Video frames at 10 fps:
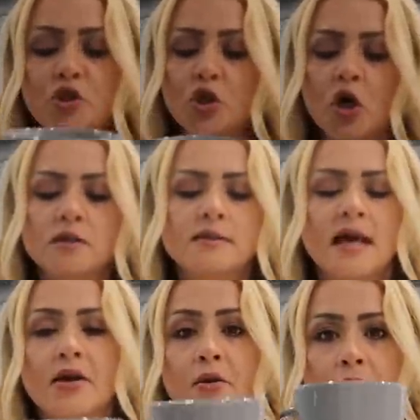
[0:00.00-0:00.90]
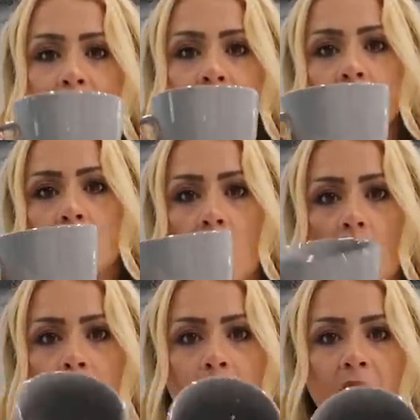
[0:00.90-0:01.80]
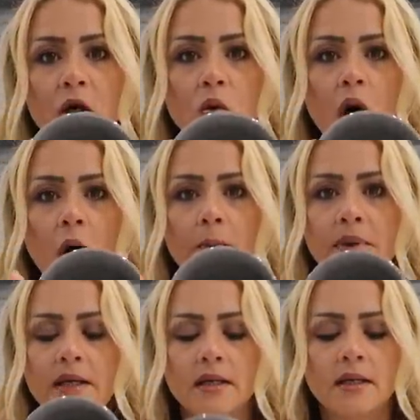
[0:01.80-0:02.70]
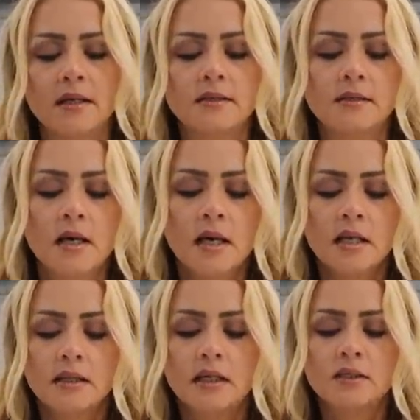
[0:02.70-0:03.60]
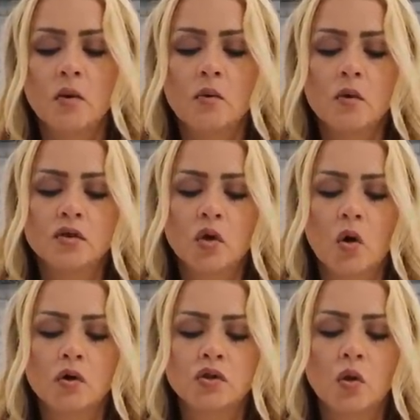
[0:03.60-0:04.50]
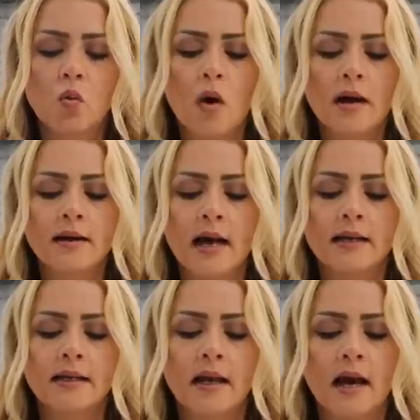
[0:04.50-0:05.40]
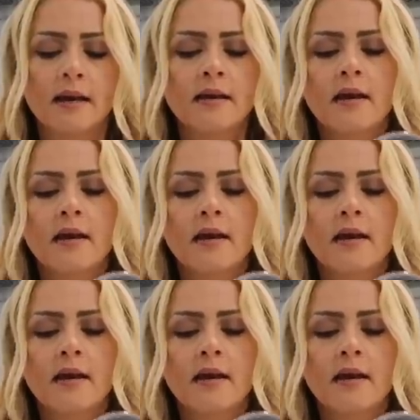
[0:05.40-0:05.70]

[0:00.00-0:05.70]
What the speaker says: just a great cup, but look how big it is. This one was also $1.99,